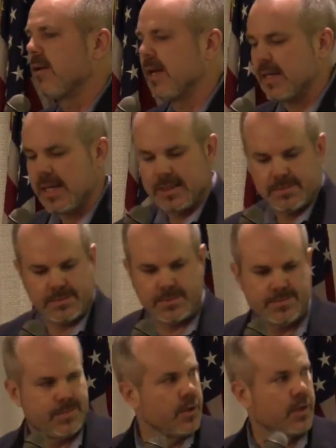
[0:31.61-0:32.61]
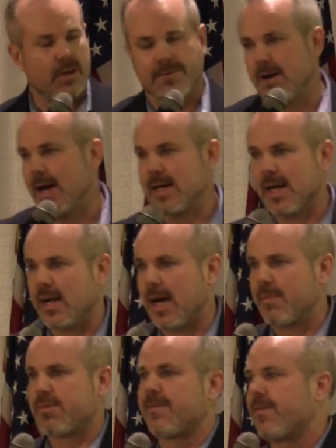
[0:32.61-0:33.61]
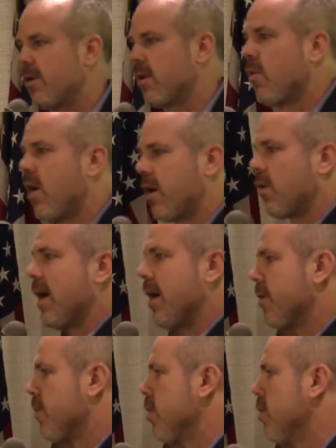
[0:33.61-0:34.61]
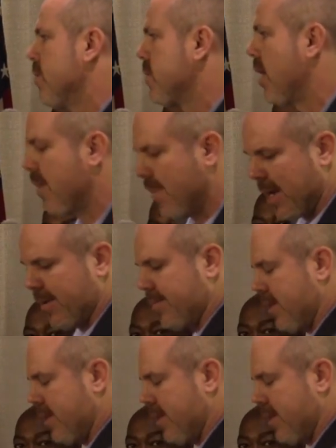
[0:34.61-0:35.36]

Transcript: And you're going to find I prefer to walk around the room, so I may